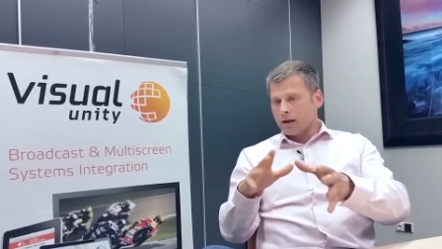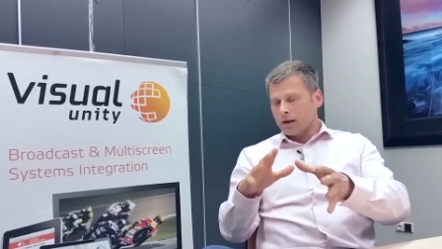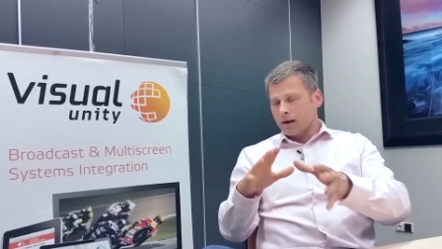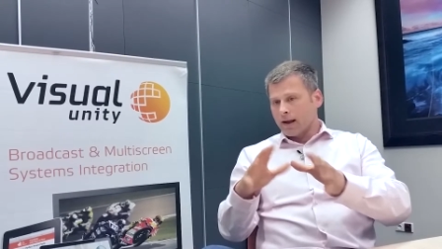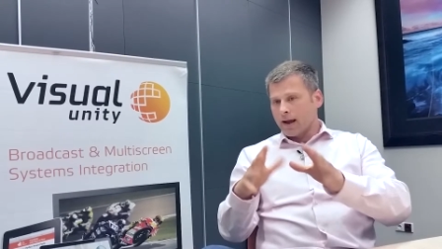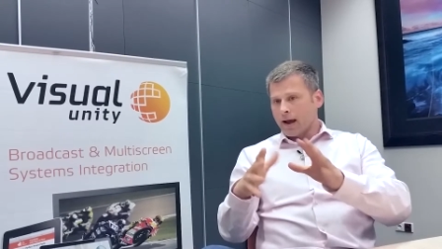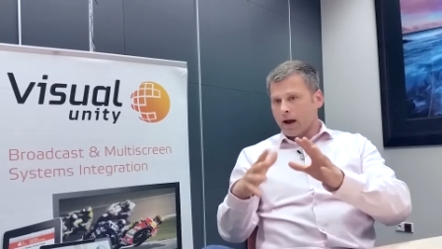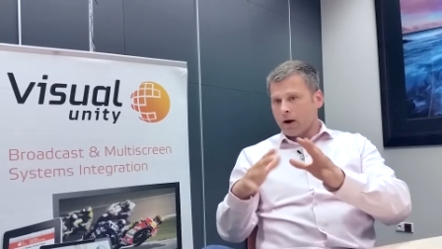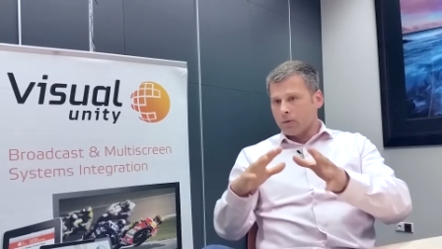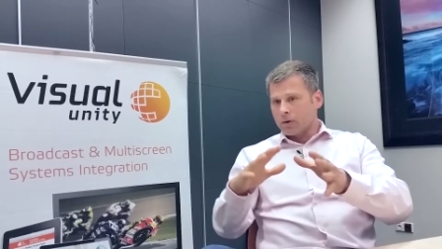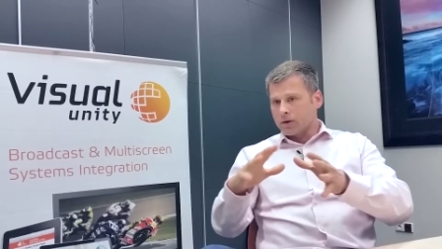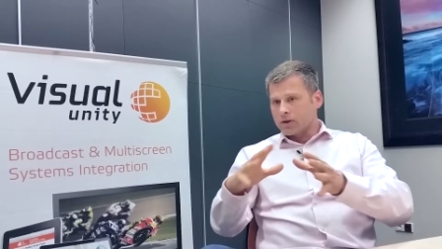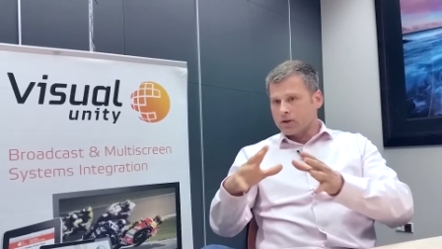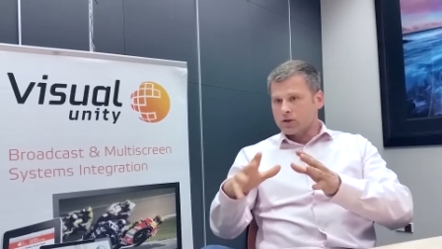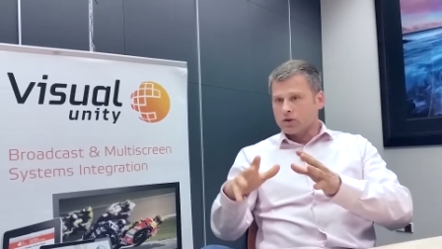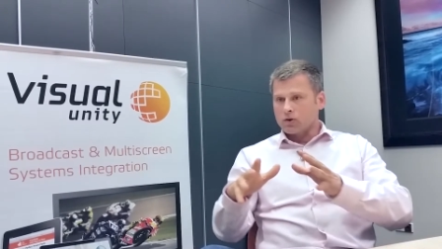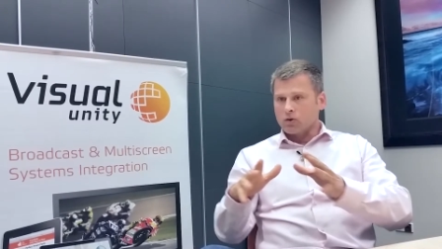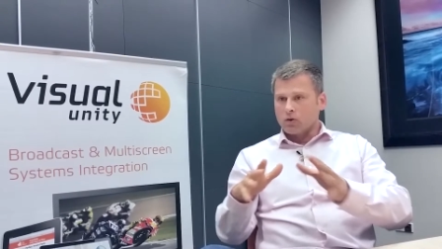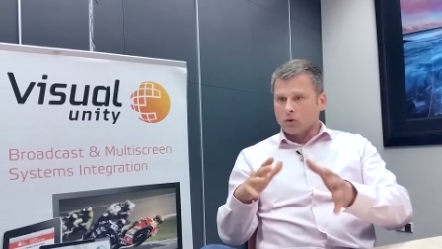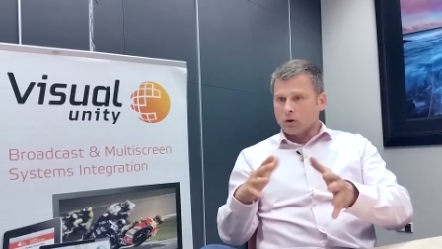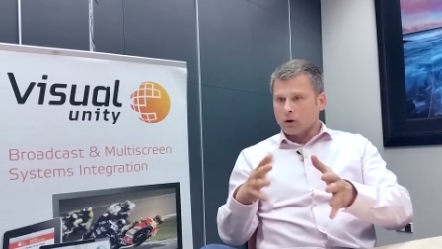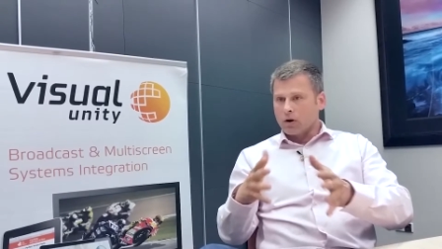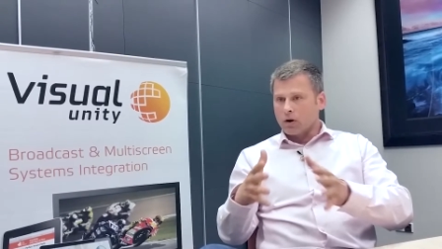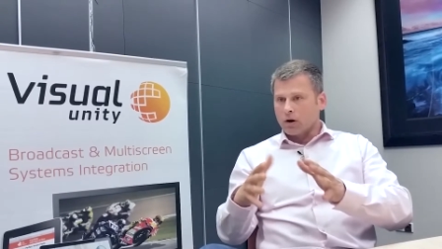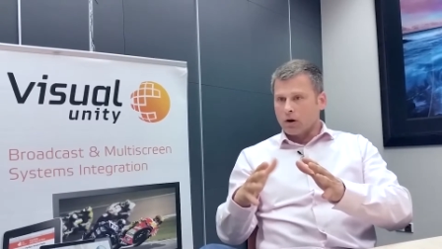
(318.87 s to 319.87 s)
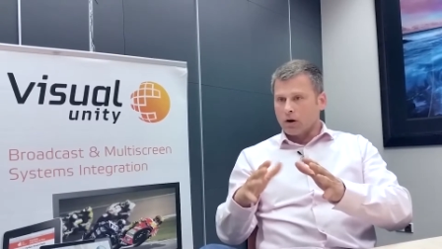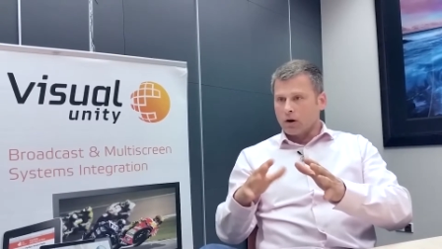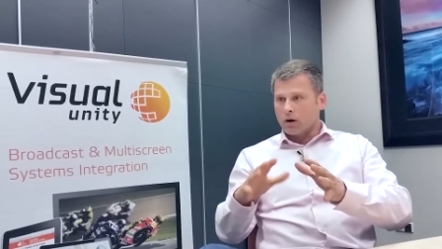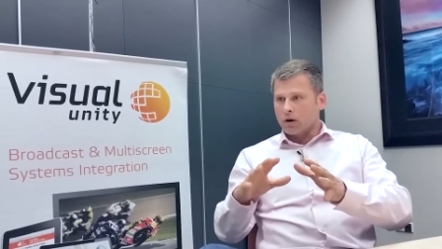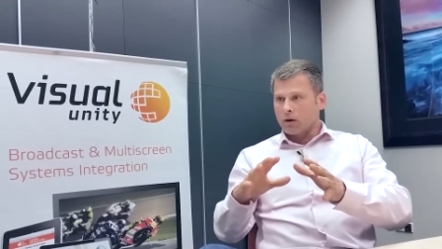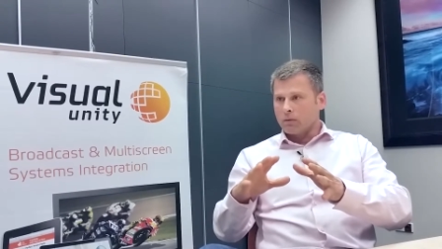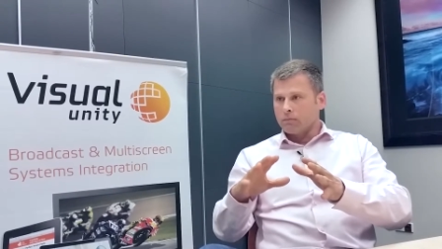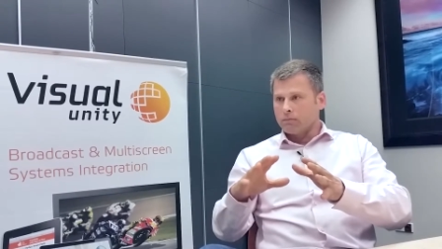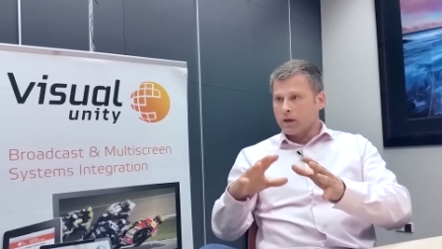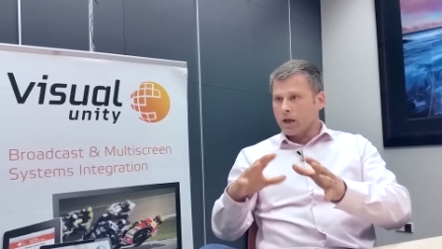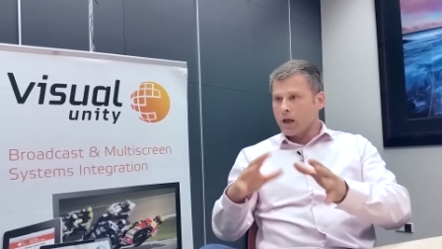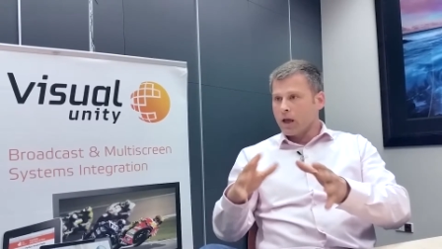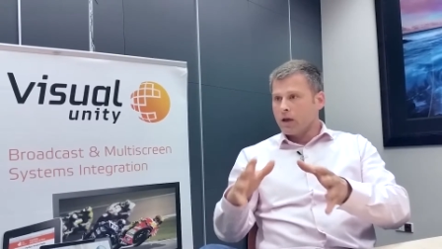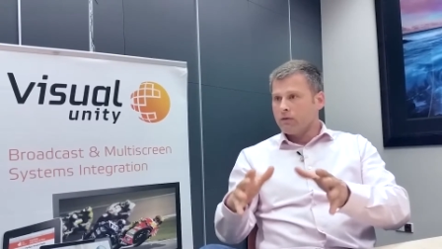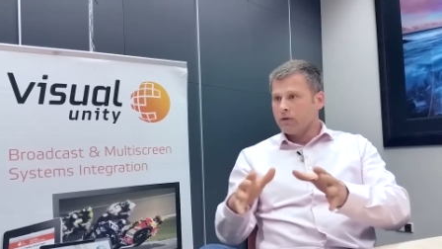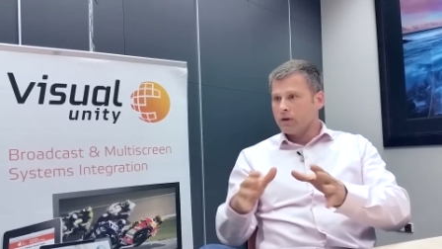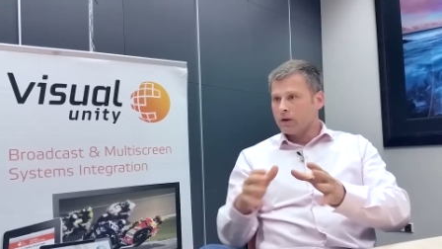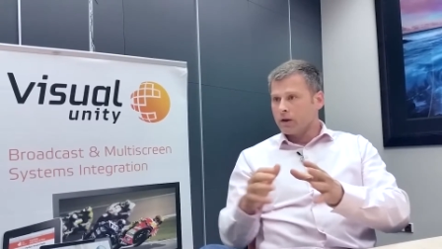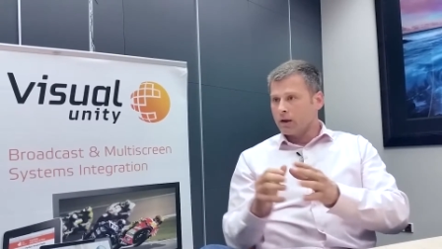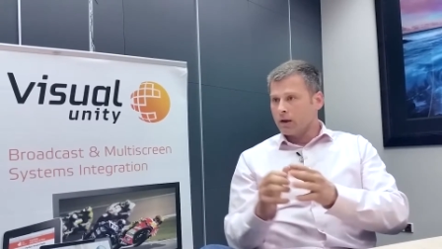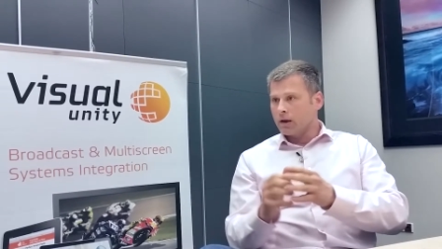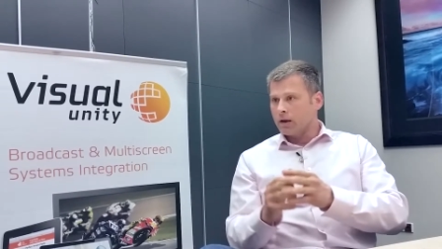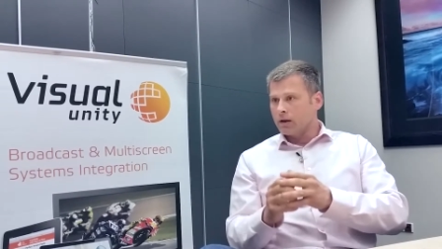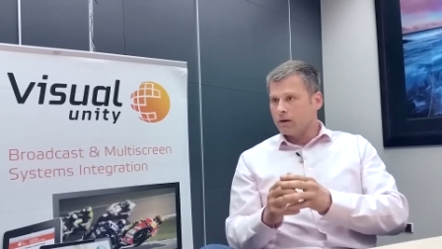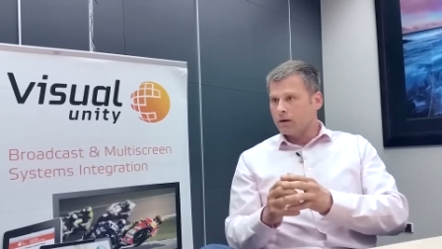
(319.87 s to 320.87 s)
how it's
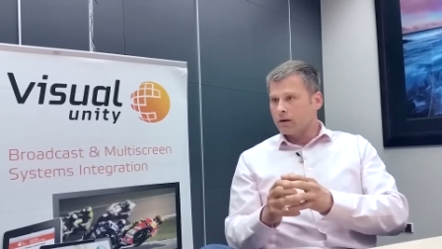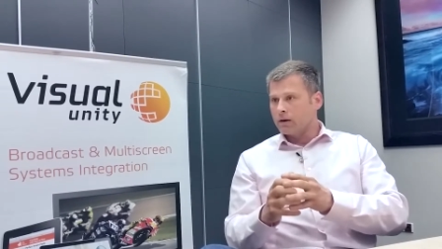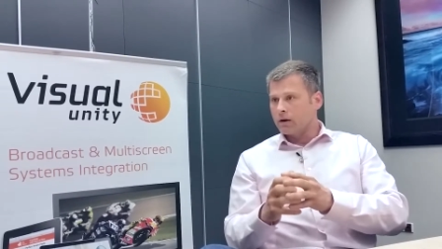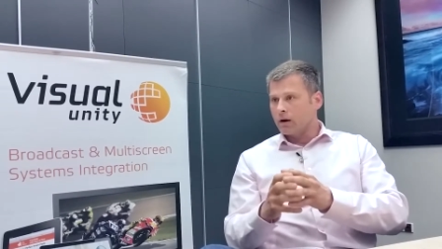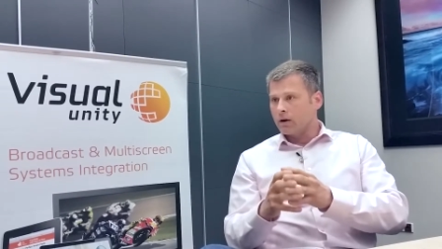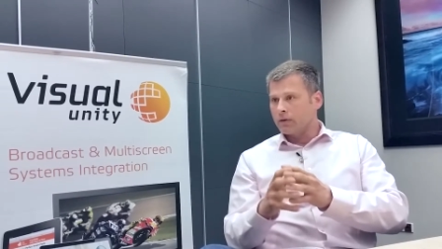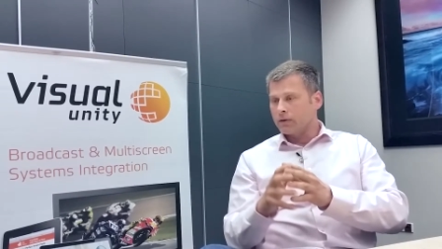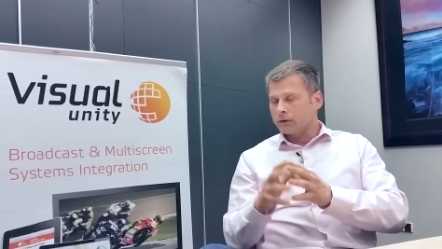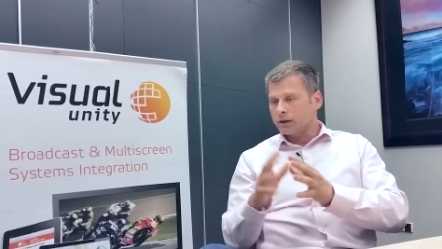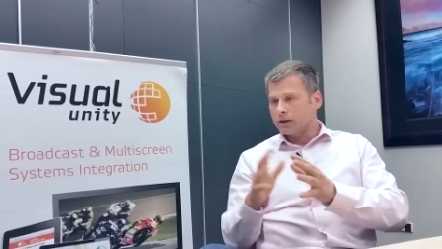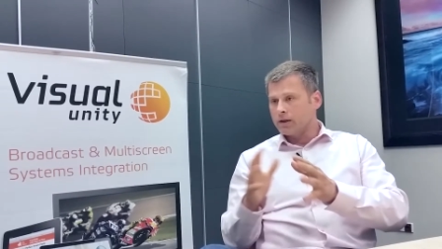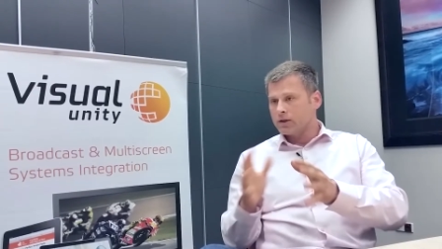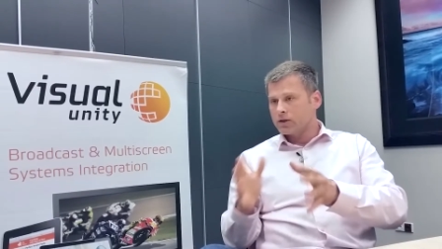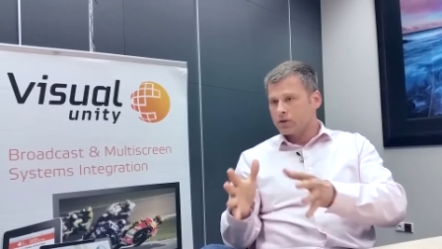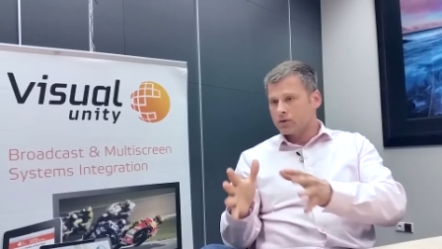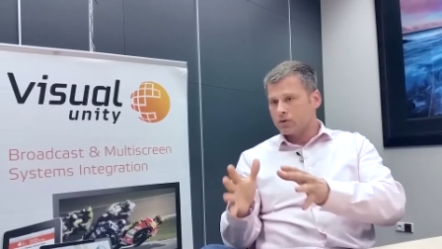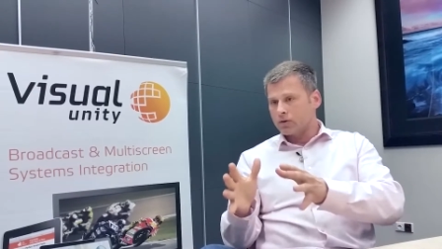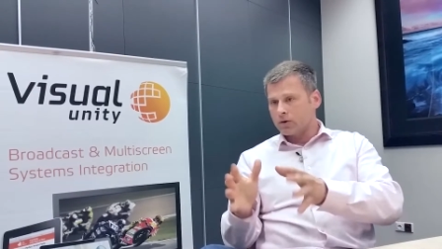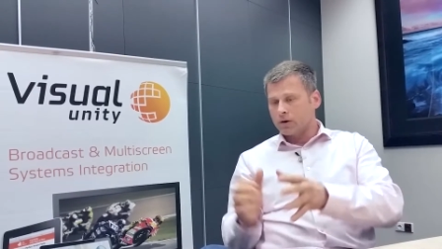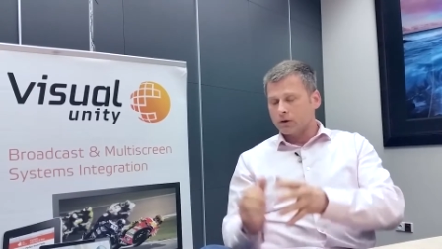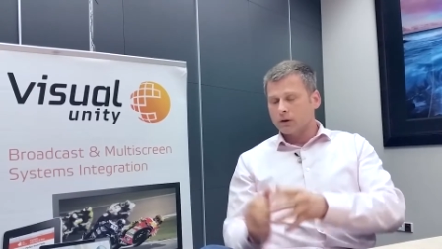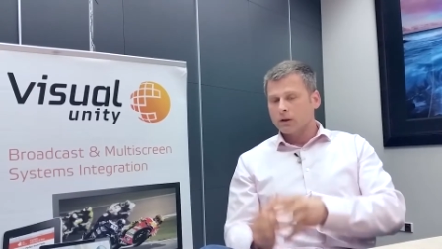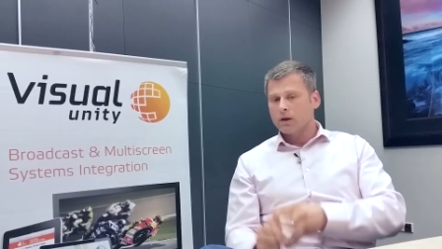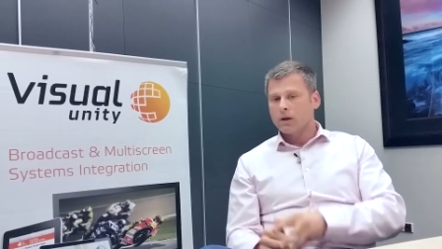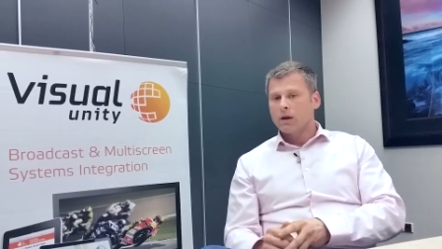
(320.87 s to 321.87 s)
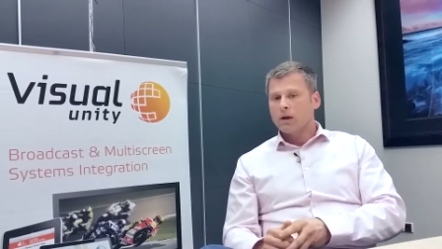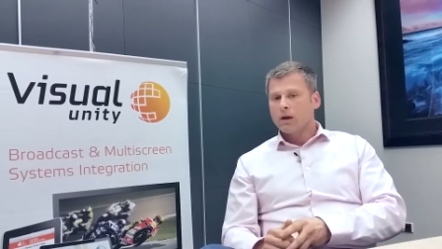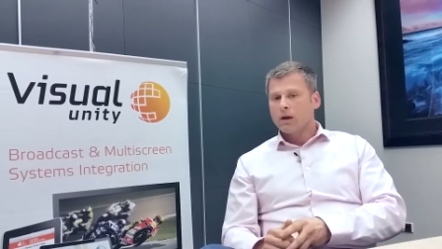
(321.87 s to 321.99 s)
behaving on the Eastern